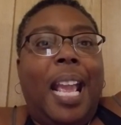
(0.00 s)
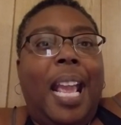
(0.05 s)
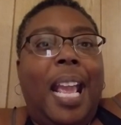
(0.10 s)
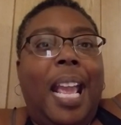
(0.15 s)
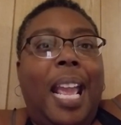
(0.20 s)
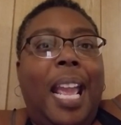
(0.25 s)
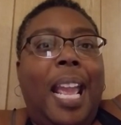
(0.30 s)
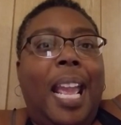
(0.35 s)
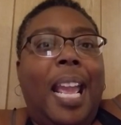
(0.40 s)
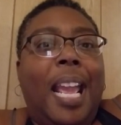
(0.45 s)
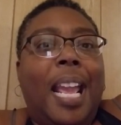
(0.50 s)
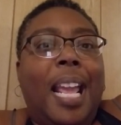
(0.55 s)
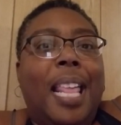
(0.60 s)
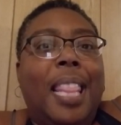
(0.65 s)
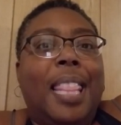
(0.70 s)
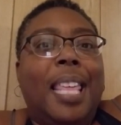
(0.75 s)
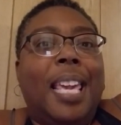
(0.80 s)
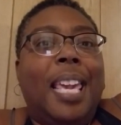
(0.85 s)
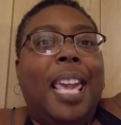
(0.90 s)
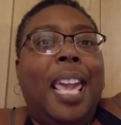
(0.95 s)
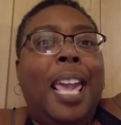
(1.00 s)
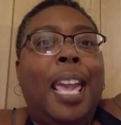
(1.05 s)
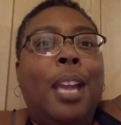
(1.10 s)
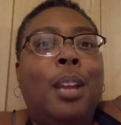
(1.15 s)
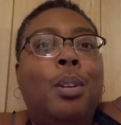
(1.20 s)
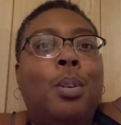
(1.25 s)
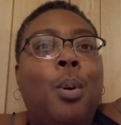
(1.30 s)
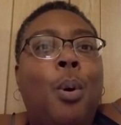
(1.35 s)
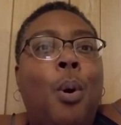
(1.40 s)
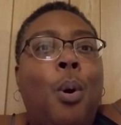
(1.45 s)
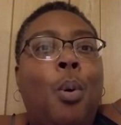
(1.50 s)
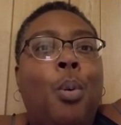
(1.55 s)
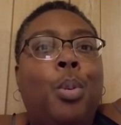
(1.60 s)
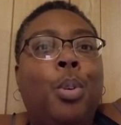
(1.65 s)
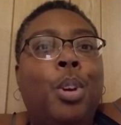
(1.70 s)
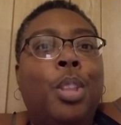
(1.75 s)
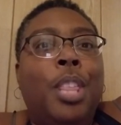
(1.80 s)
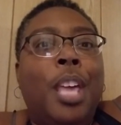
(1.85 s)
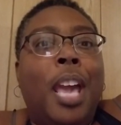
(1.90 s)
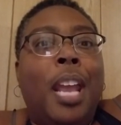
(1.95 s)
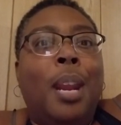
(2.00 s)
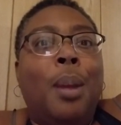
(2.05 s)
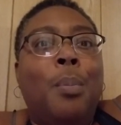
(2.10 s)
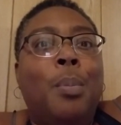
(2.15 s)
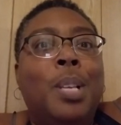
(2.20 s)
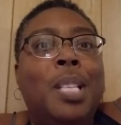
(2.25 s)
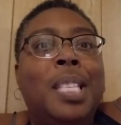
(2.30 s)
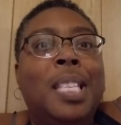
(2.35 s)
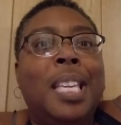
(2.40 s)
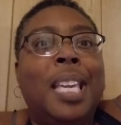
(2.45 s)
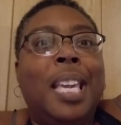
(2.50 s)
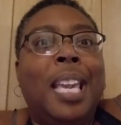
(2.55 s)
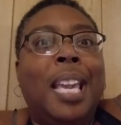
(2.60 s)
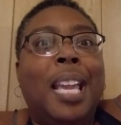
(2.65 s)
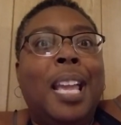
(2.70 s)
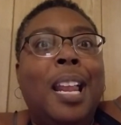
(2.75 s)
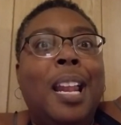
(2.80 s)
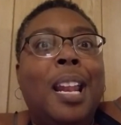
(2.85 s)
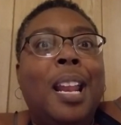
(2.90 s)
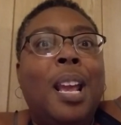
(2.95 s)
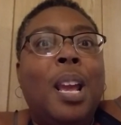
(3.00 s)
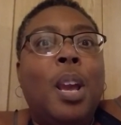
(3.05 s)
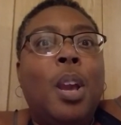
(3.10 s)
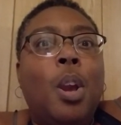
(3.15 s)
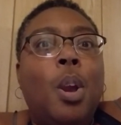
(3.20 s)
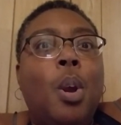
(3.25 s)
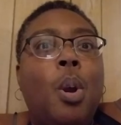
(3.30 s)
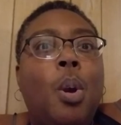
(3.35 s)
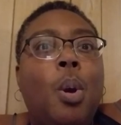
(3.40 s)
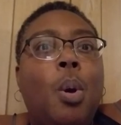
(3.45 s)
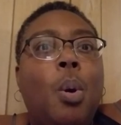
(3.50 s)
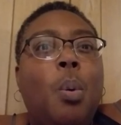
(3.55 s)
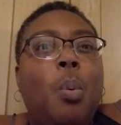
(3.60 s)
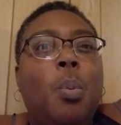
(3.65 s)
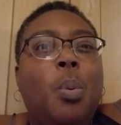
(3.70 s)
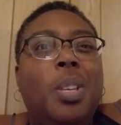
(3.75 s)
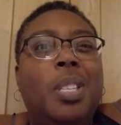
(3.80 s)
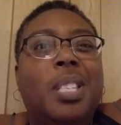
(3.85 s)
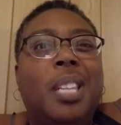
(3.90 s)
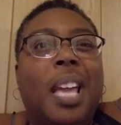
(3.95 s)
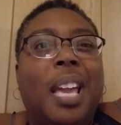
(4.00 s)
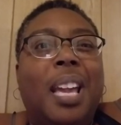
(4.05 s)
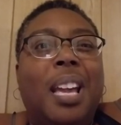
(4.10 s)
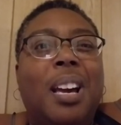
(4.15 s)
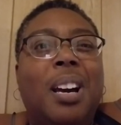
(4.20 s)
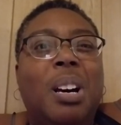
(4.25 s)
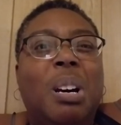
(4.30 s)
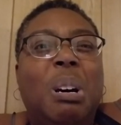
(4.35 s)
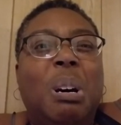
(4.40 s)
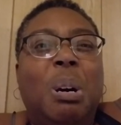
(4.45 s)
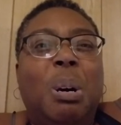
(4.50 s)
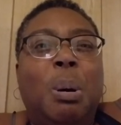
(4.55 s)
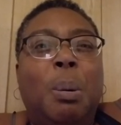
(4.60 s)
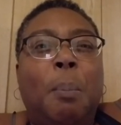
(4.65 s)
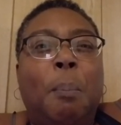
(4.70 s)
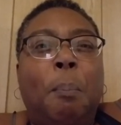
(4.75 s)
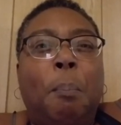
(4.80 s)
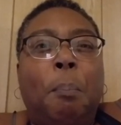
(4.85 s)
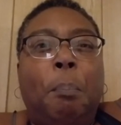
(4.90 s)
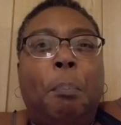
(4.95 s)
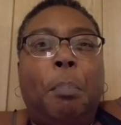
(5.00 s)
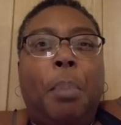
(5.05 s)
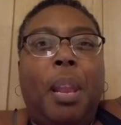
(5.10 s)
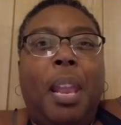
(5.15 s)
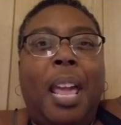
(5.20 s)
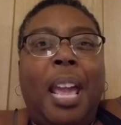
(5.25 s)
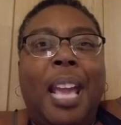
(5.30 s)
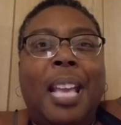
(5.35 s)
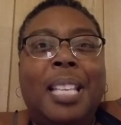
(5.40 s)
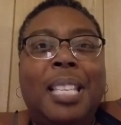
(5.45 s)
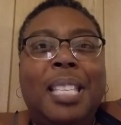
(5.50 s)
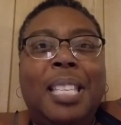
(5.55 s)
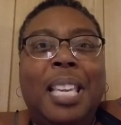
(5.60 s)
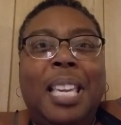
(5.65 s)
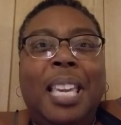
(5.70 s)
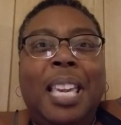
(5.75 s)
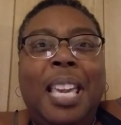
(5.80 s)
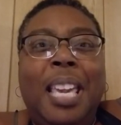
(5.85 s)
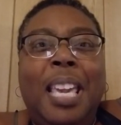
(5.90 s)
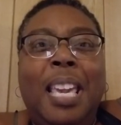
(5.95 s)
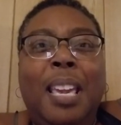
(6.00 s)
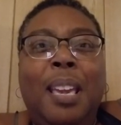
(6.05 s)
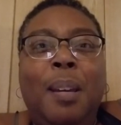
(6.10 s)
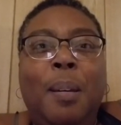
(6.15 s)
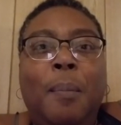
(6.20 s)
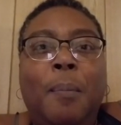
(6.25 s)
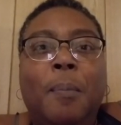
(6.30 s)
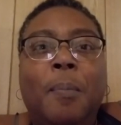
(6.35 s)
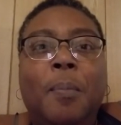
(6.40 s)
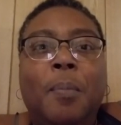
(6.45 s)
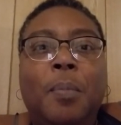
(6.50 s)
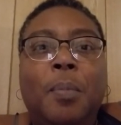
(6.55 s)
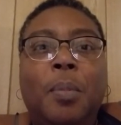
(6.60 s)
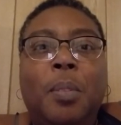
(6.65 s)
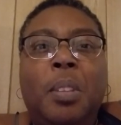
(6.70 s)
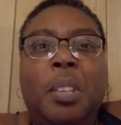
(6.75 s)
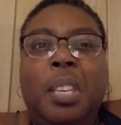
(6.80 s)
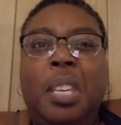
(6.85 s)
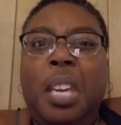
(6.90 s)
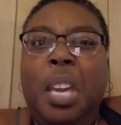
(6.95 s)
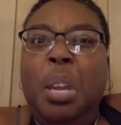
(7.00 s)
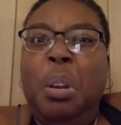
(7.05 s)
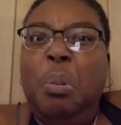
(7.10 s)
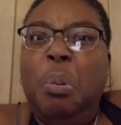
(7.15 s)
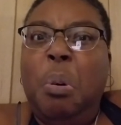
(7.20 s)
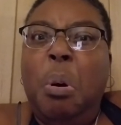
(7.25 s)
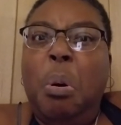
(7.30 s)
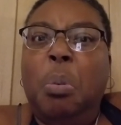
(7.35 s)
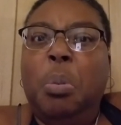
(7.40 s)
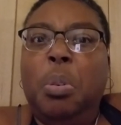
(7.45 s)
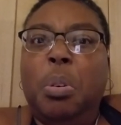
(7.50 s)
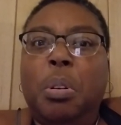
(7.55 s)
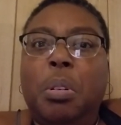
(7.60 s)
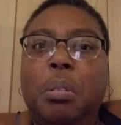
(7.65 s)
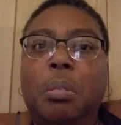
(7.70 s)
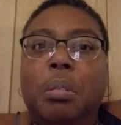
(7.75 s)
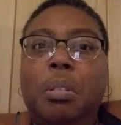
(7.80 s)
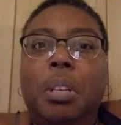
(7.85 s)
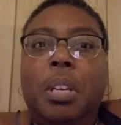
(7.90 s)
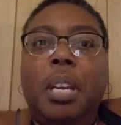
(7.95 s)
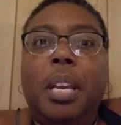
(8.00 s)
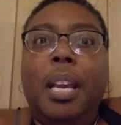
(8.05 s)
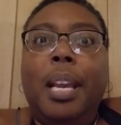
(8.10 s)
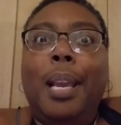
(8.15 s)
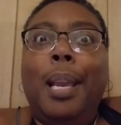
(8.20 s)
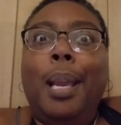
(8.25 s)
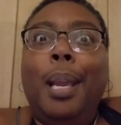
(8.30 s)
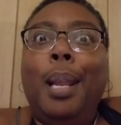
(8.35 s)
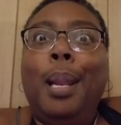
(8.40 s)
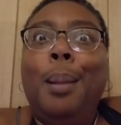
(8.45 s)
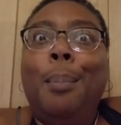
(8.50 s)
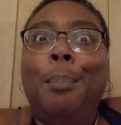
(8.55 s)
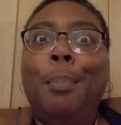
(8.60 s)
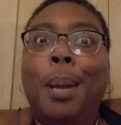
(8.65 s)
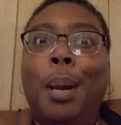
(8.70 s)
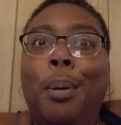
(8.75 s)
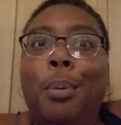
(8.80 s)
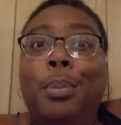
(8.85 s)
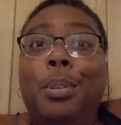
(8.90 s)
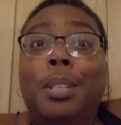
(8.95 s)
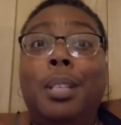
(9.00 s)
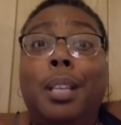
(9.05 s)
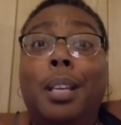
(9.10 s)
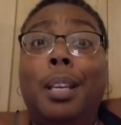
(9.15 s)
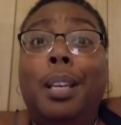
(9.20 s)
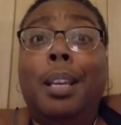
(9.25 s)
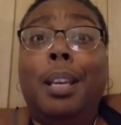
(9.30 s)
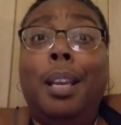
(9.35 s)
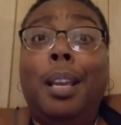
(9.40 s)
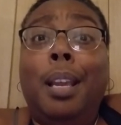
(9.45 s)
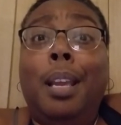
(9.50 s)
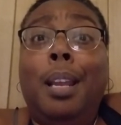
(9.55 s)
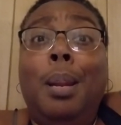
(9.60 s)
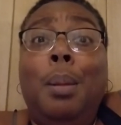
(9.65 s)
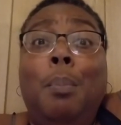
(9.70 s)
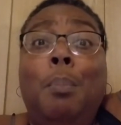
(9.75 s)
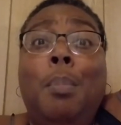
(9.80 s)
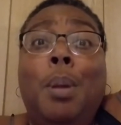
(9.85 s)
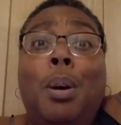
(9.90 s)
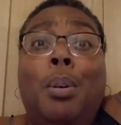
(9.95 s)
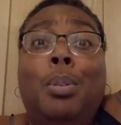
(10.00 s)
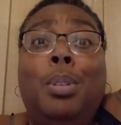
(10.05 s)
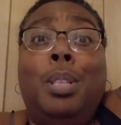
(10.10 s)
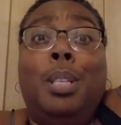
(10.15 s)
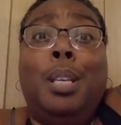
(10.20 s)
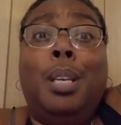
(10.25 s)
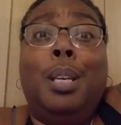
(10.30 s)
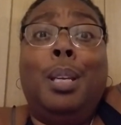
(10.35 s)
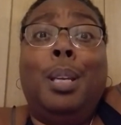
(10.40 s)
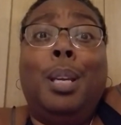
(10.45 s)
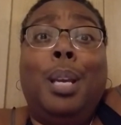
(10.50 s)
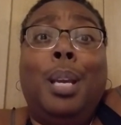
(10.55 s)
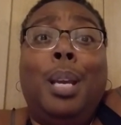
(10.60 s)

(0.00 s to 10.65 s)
And the candle holder that it was in was like a plasticky candle holder, and it melted, and it melted,